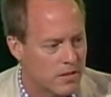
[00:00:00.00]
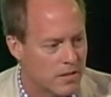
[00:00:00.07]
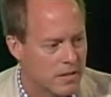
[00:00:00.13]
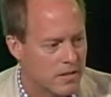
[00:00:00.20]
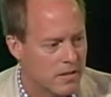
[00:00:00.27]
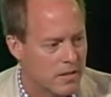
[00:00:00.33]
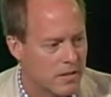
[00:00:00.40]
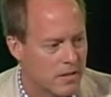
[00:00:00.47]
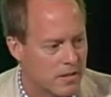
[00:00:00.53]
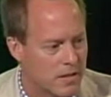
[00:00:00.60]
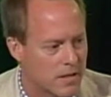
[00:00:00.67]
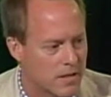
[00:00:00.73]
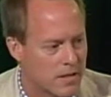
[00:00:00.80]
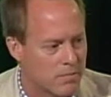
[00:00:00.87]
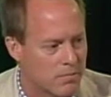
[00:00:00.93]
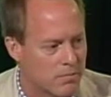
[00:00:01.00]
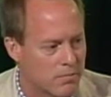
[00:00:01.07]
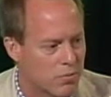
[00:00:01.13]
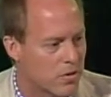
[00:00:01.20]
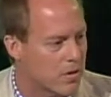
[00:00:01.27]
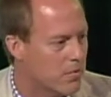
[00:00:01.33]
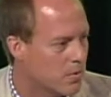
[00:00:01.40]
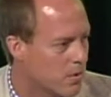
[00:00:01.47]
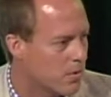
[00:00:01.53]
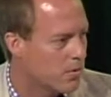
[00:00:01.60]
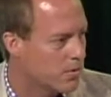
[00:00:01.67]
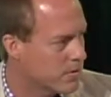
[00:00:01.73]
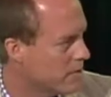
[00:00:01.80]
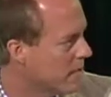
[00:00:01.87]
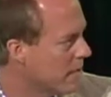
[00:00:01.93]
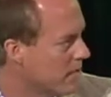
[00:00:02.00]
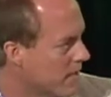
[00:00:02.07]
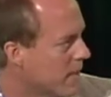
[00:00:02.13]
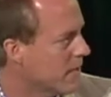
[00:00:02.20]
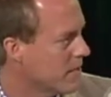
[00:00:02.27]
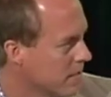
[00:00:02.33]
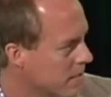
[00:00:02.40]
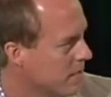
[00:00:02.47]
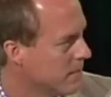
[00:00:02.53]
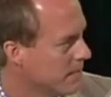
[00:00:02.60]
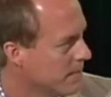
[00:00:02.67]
in pre-rolls to things,